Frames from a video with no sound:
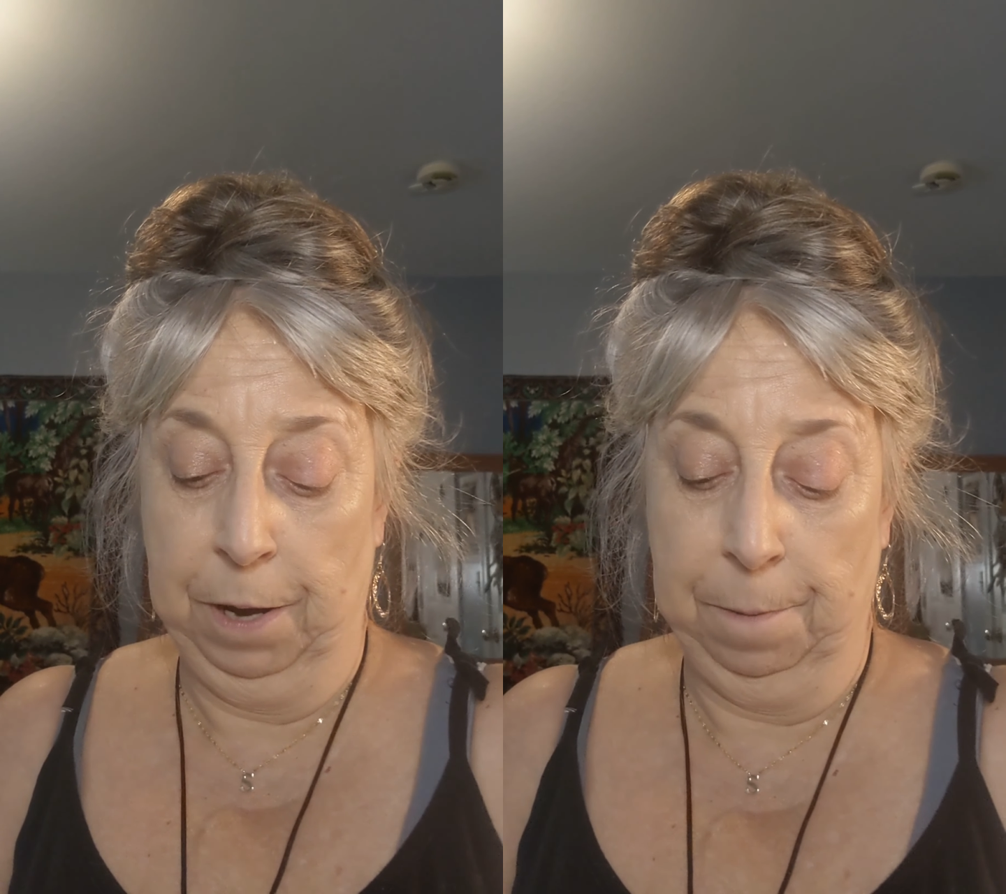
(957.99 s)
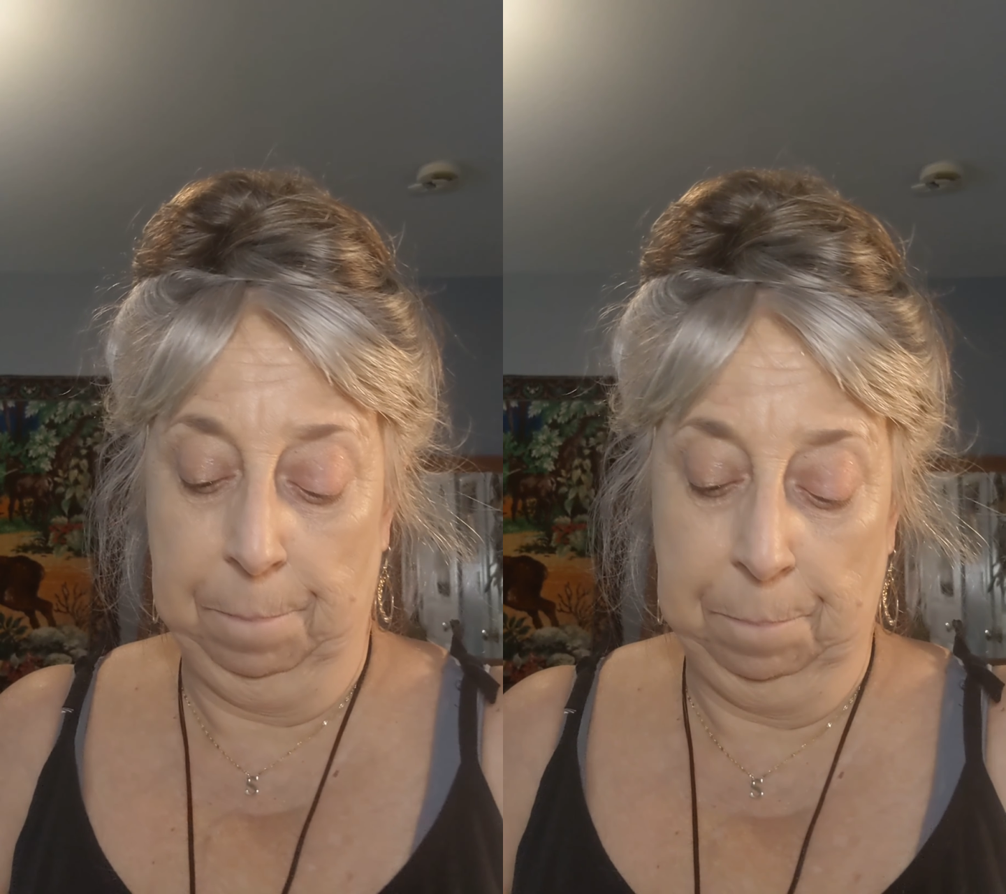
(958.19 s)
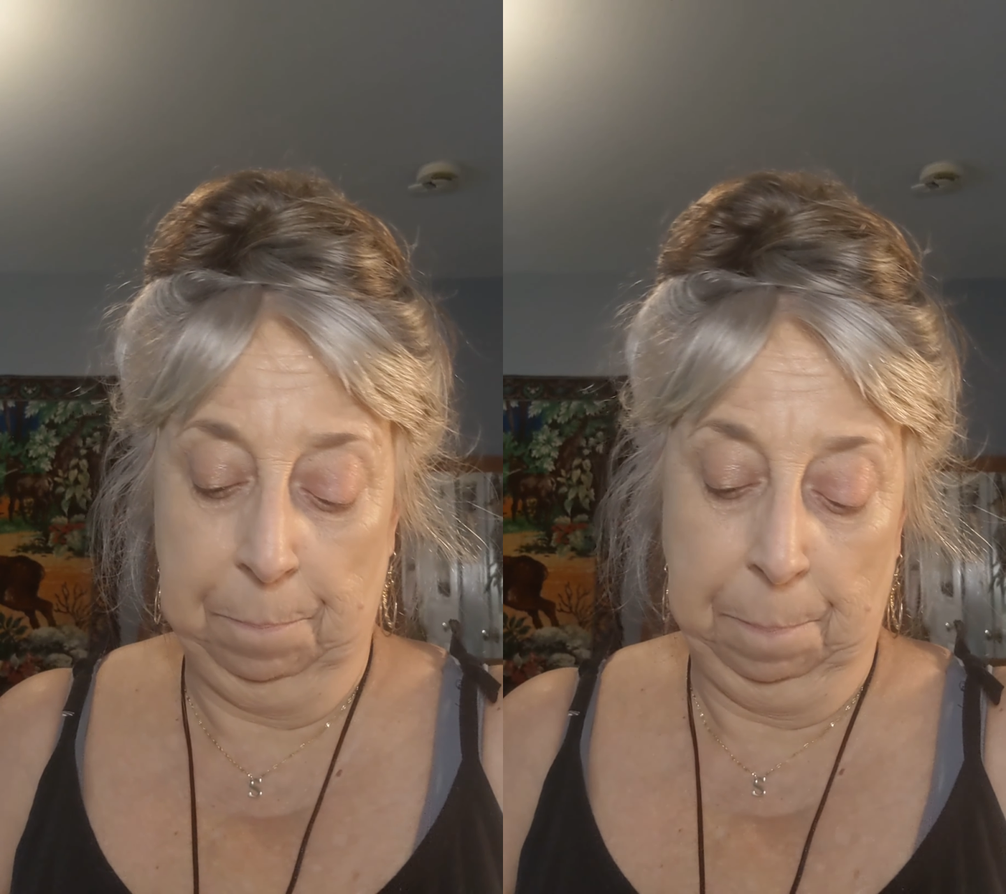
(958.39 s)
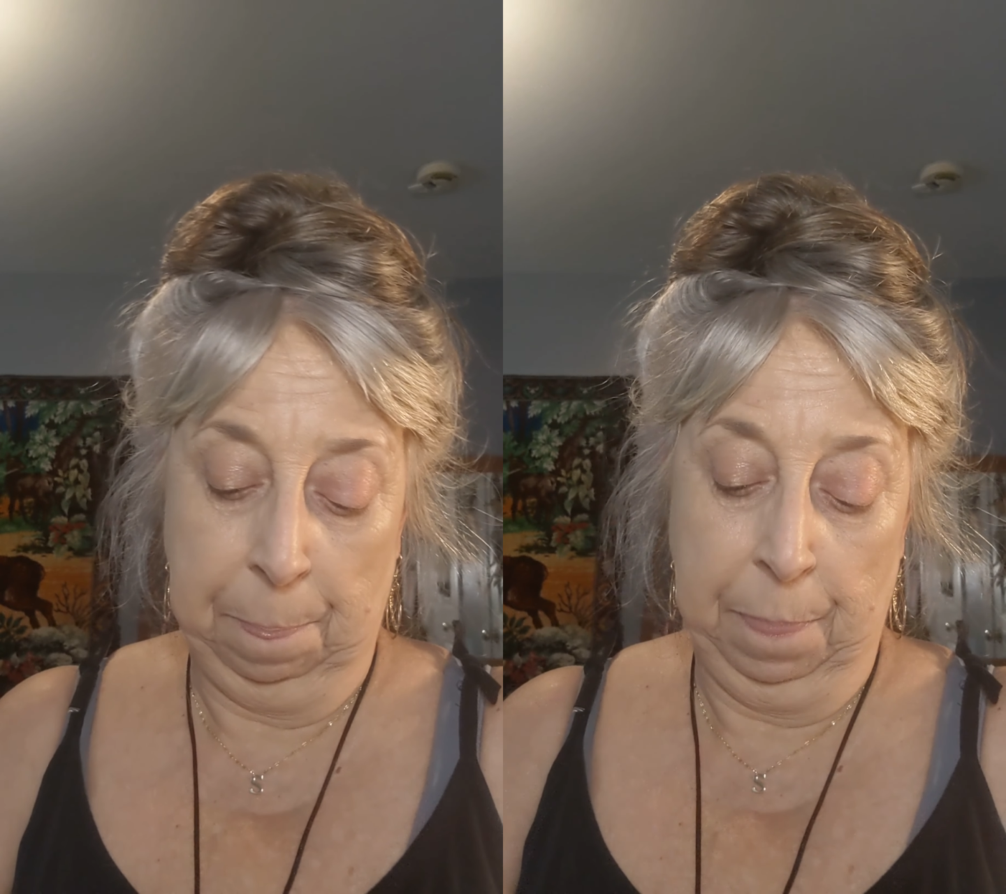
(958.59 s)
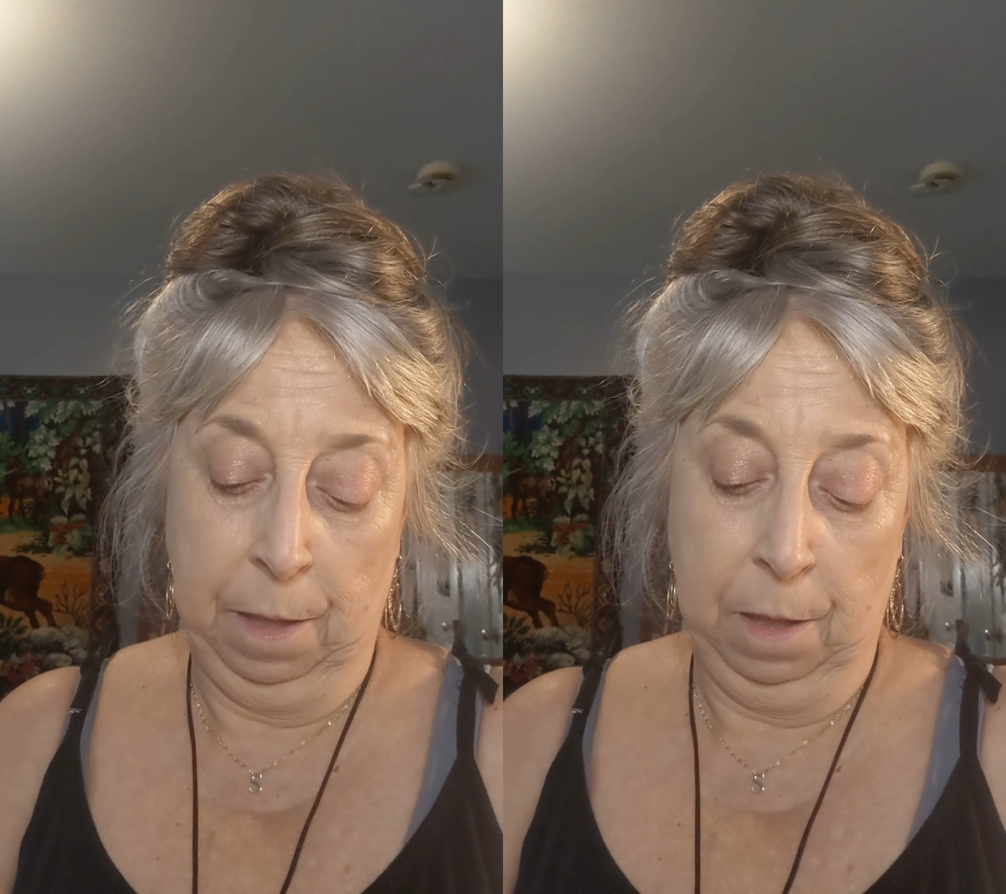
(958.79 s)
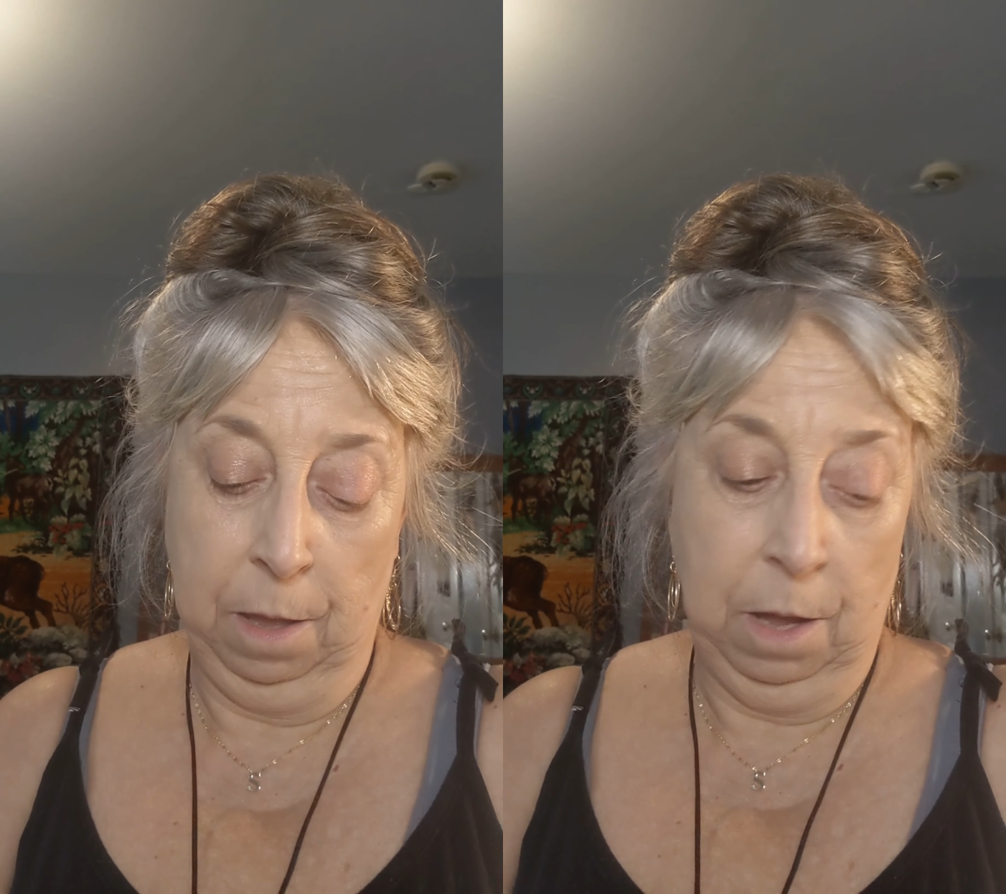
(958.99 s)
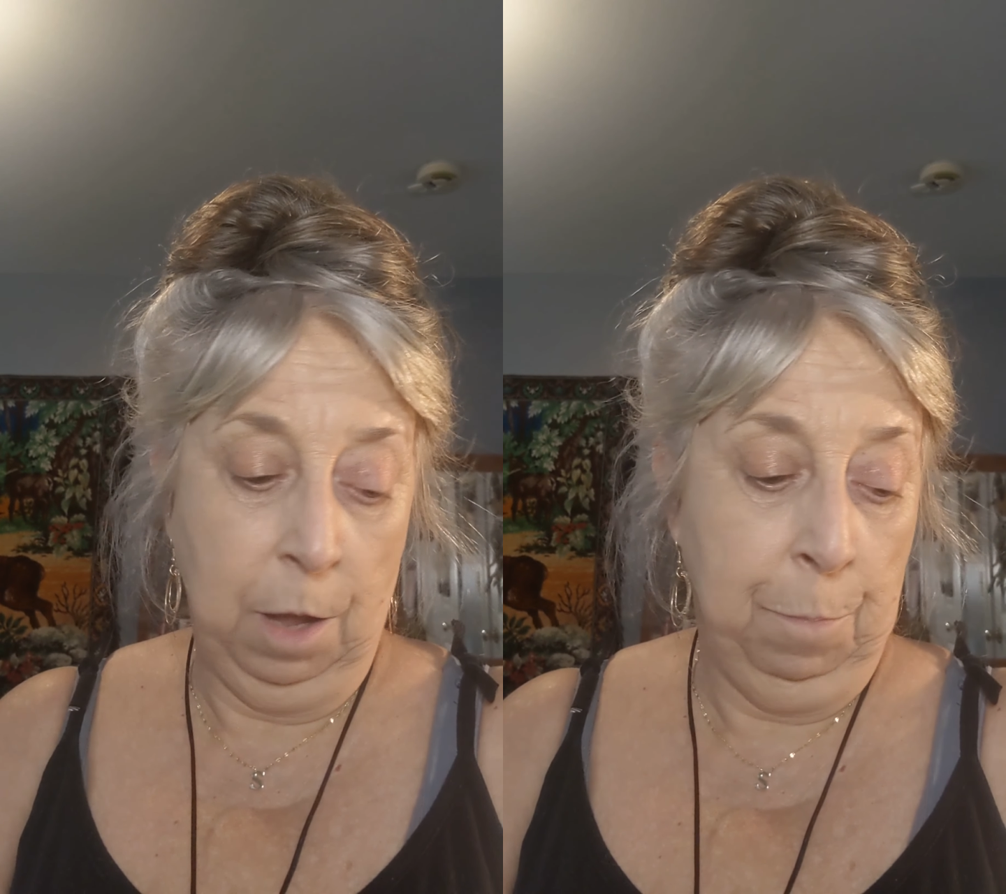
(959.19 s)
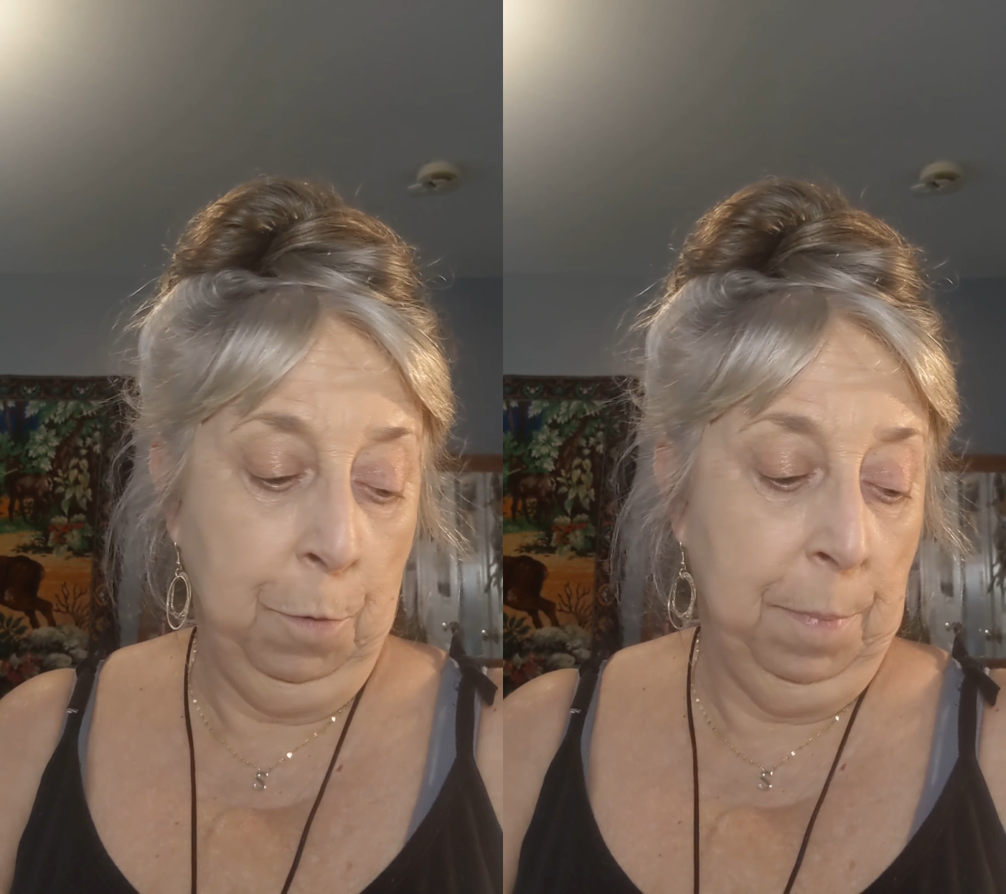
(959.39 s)
it.
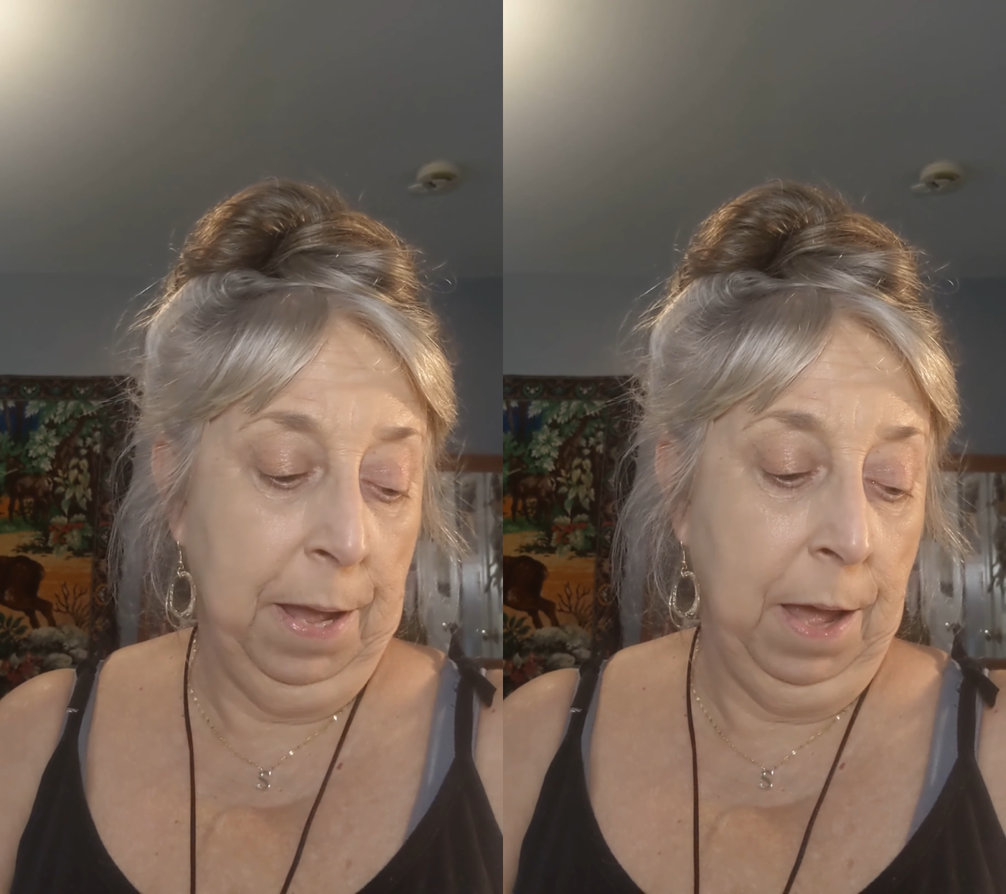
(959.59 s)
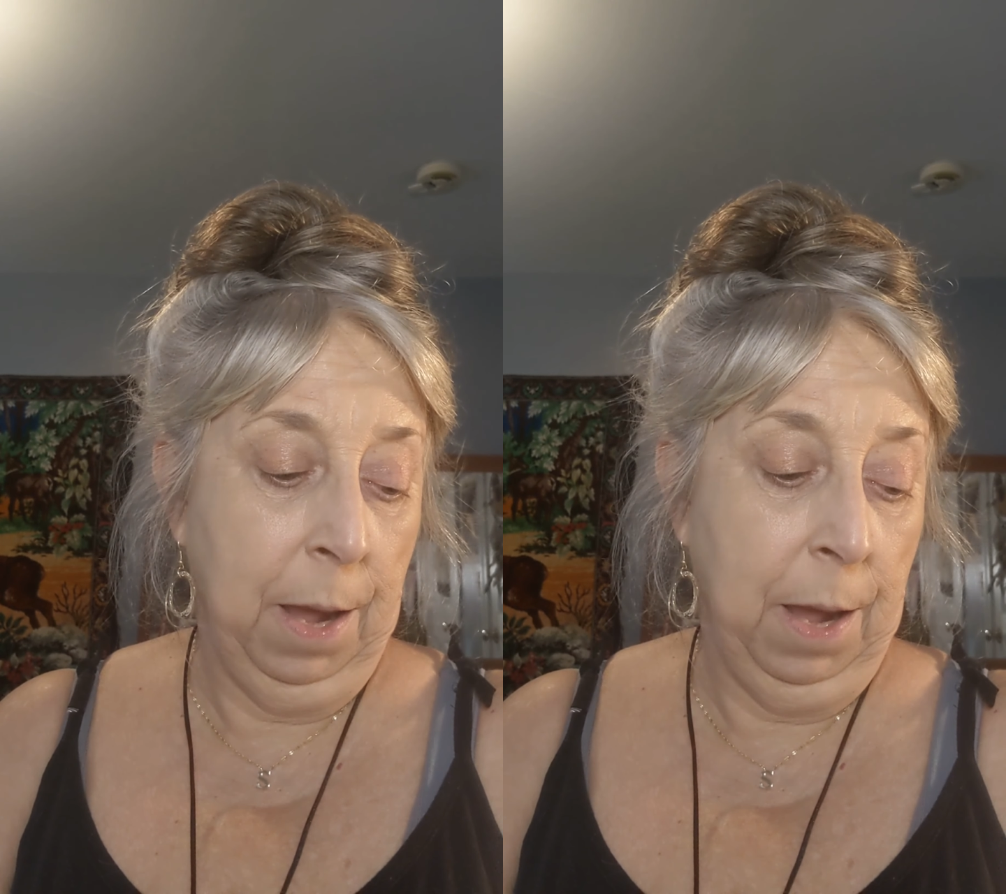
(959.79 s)
I'll put my